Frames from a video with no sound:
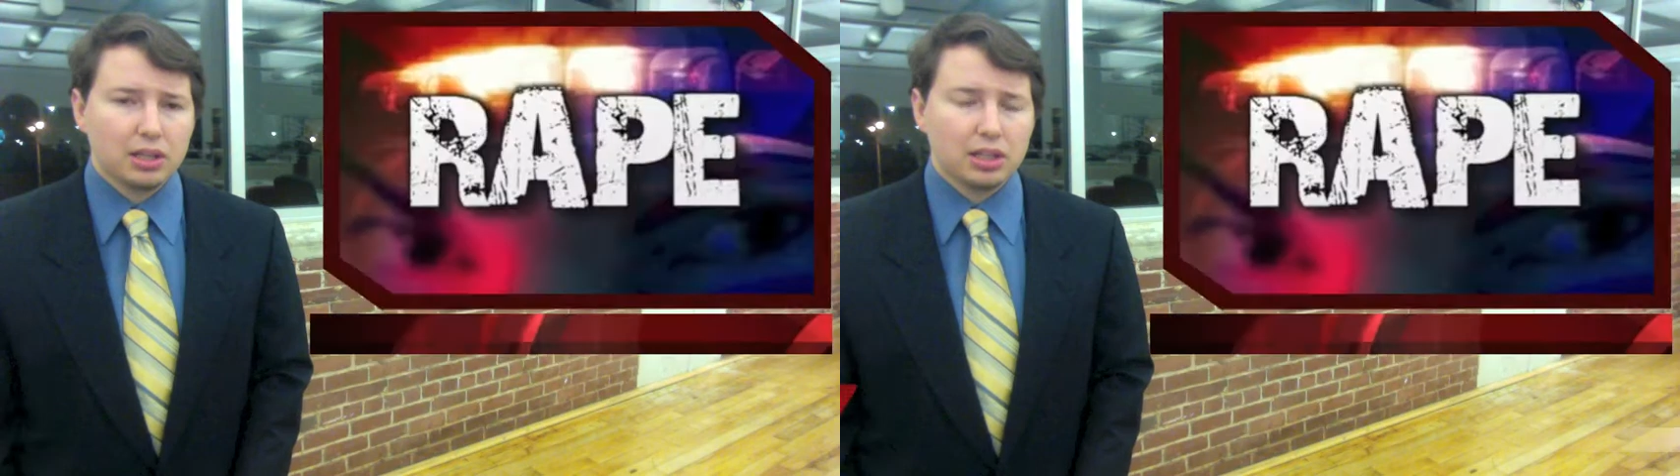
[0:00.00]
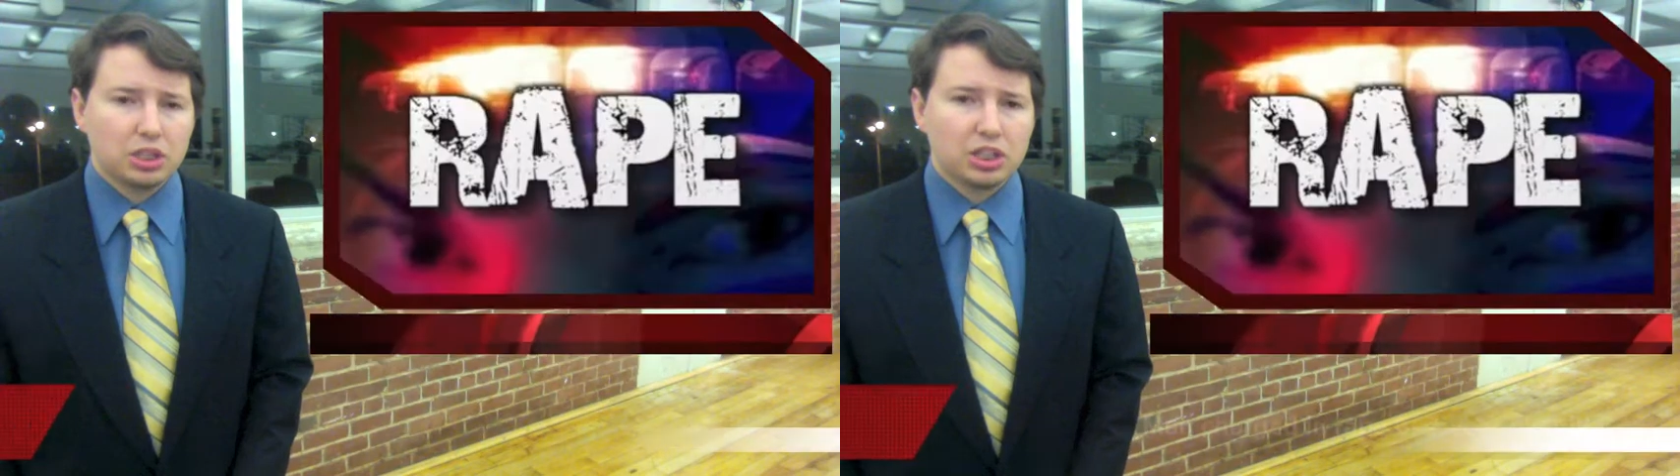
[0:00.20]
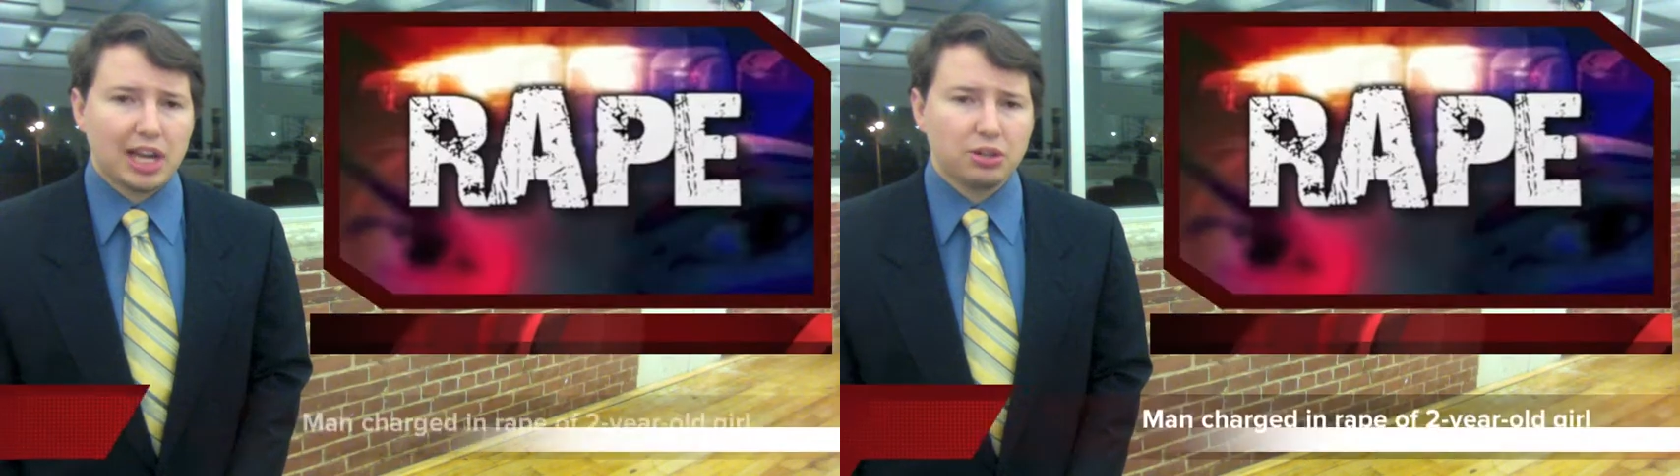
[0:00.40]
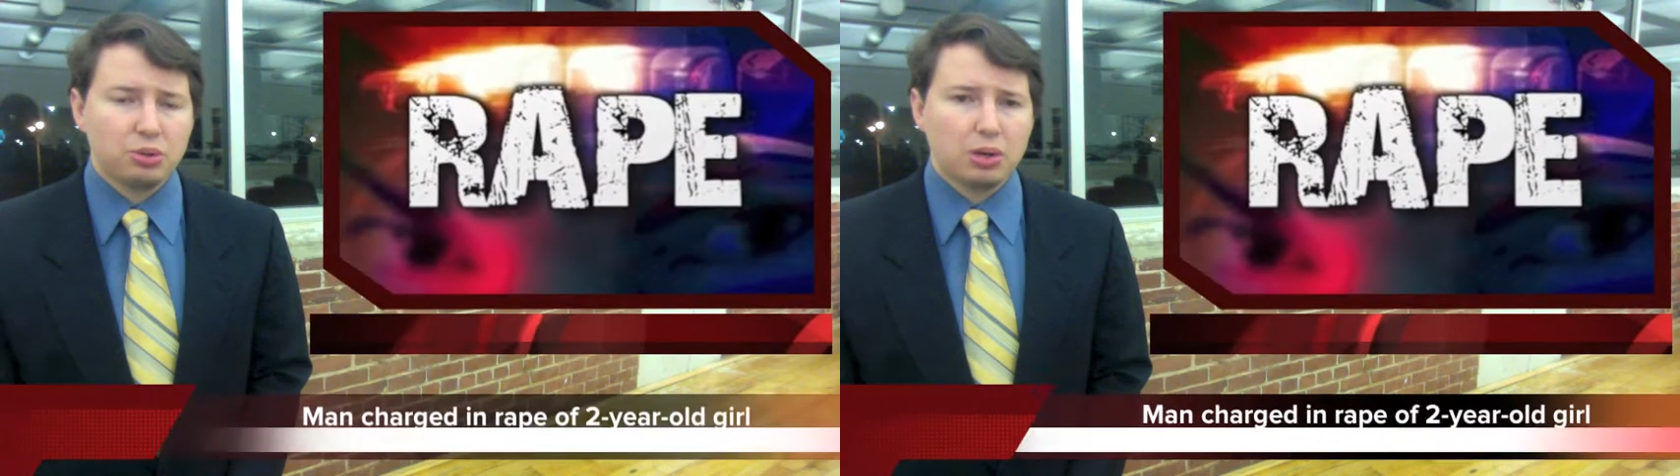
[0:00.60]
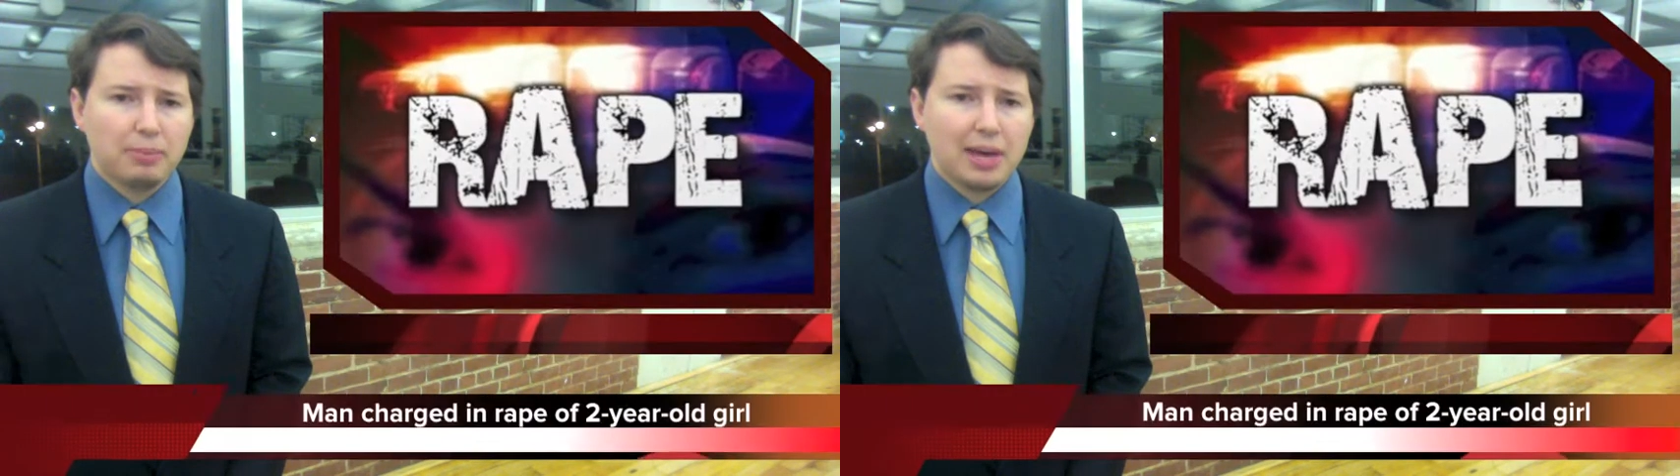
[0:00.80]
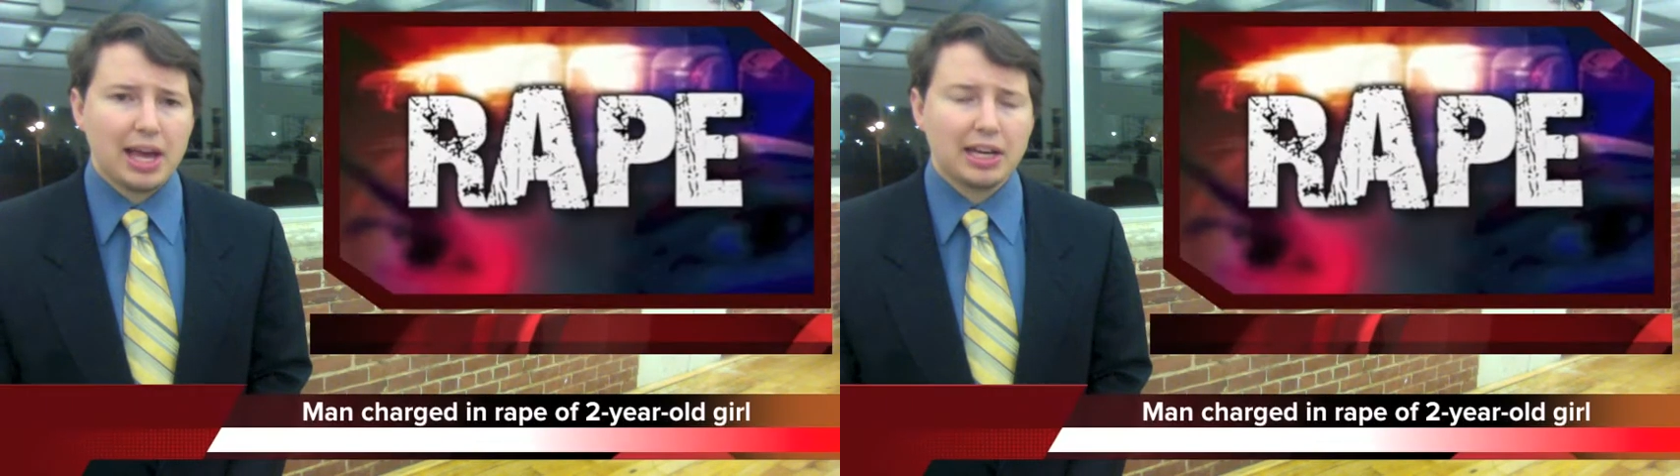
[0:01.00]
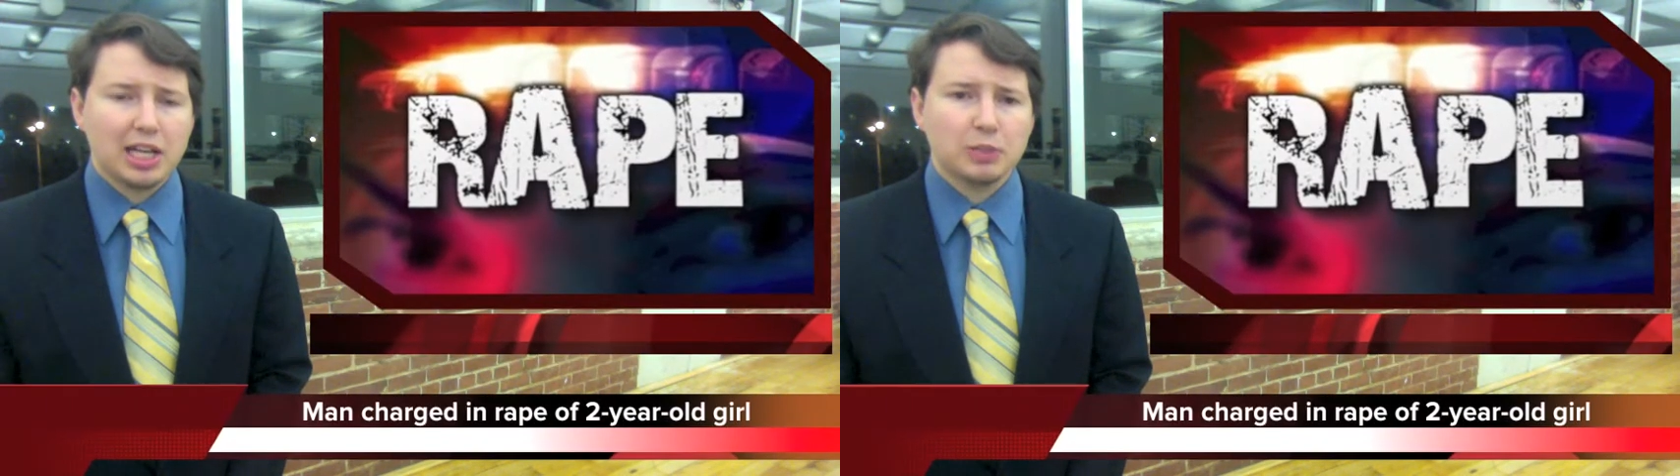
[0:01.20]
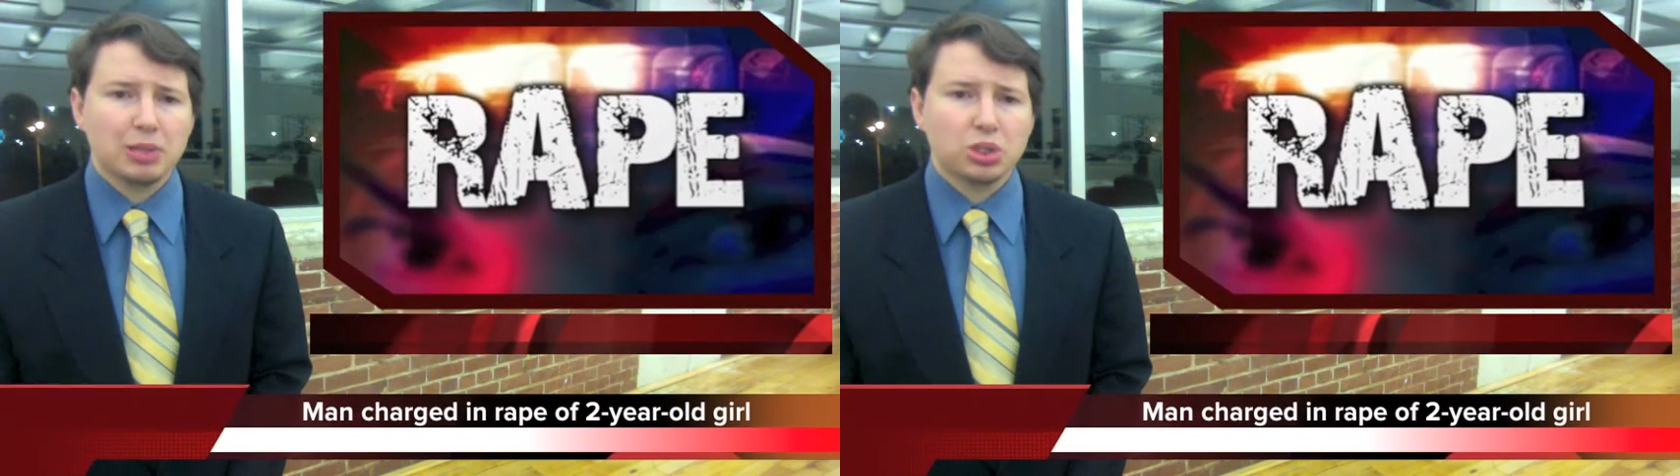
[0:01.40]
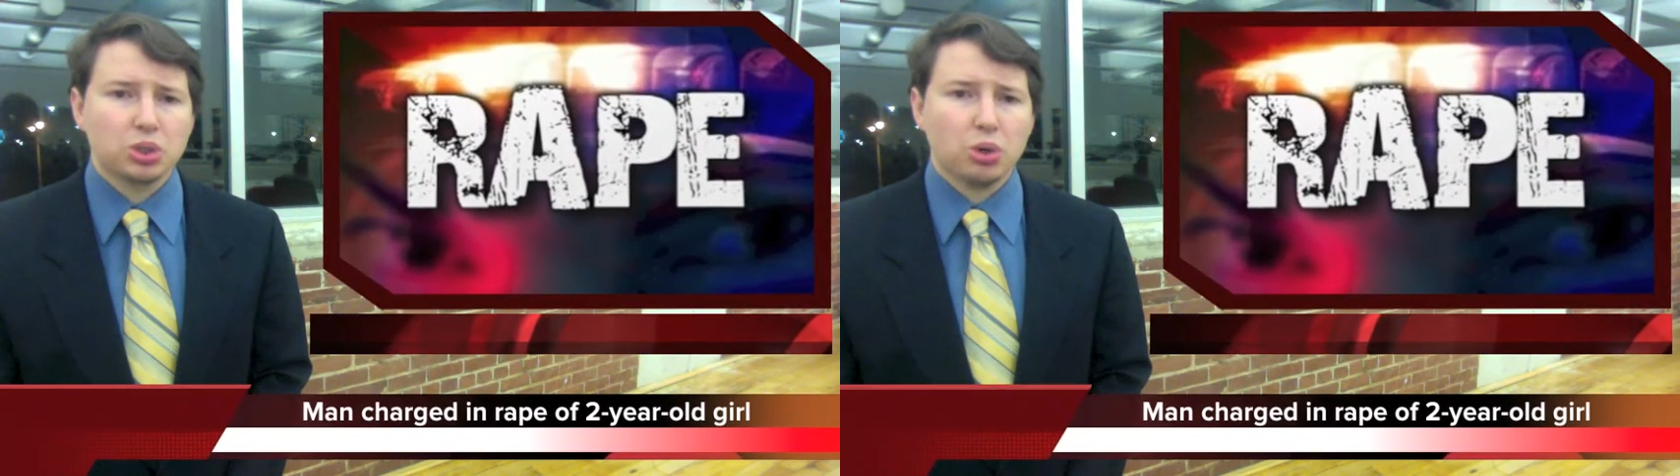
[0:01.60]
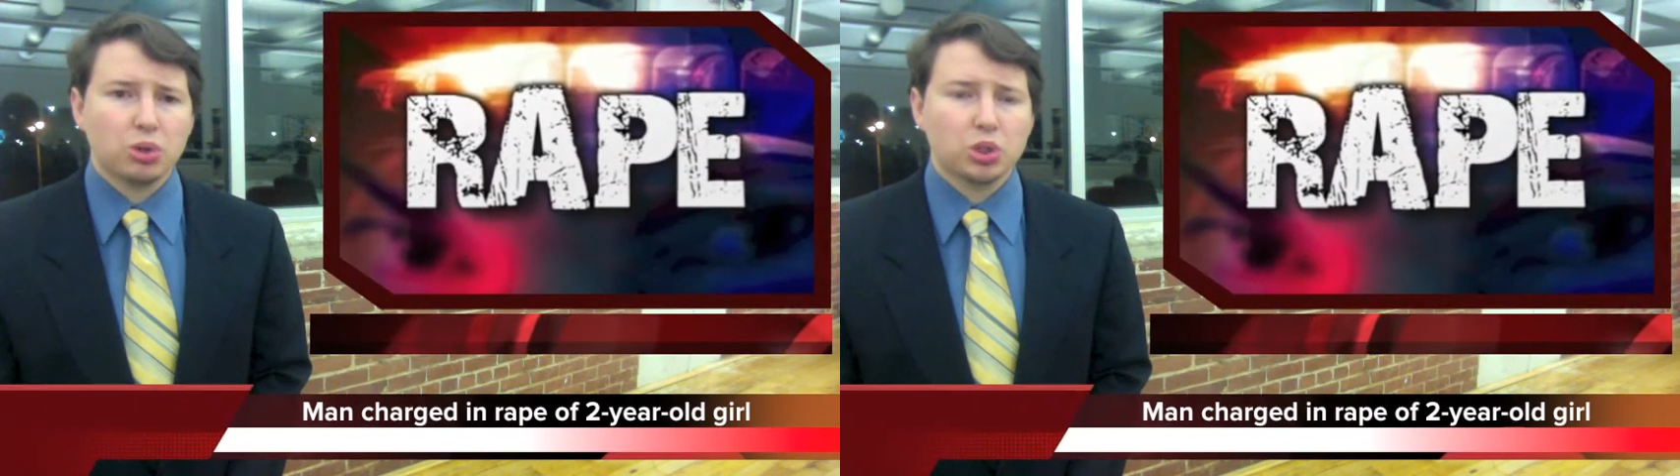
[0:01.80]
A Chattanooga man has been
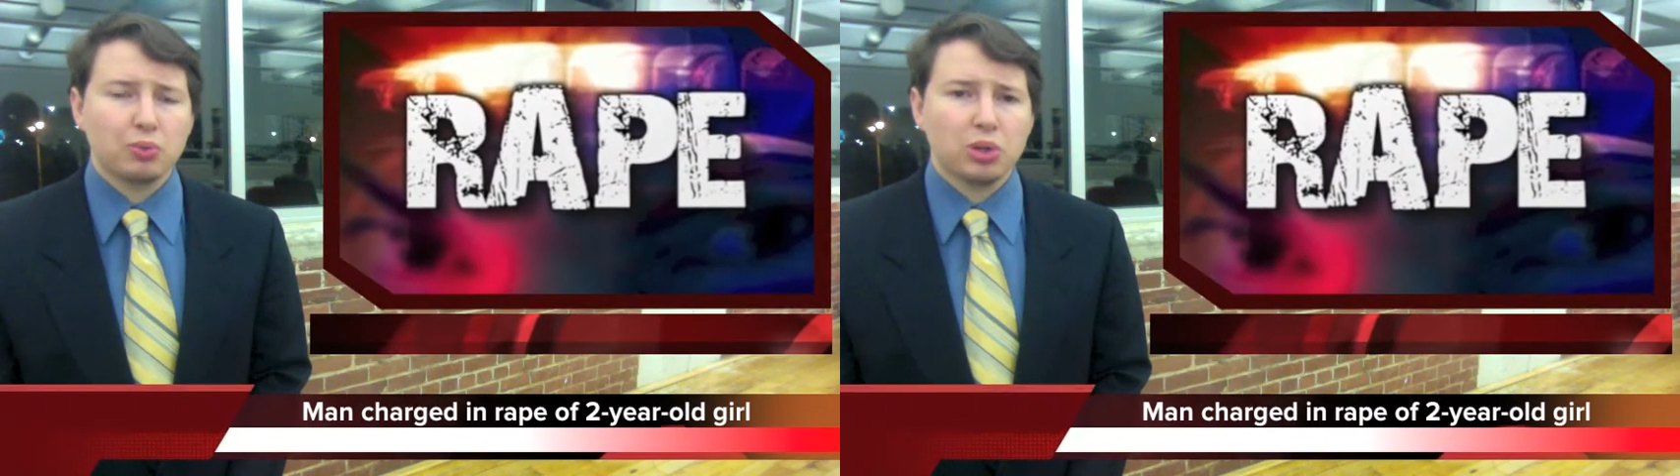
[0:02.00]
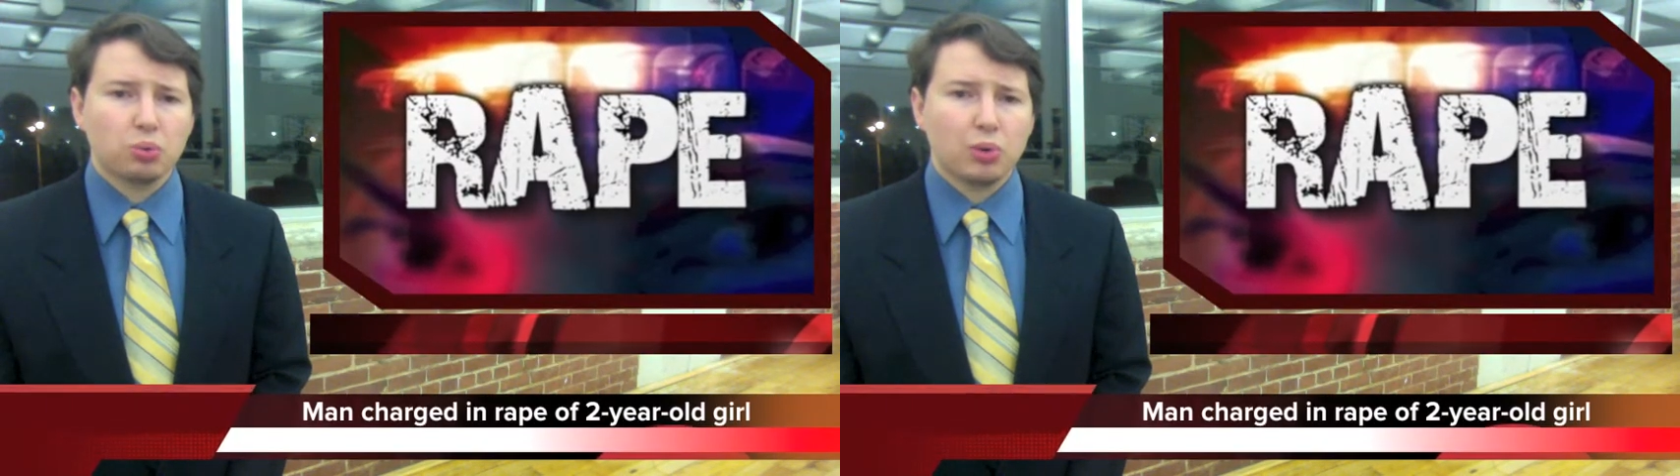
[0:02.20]
charged with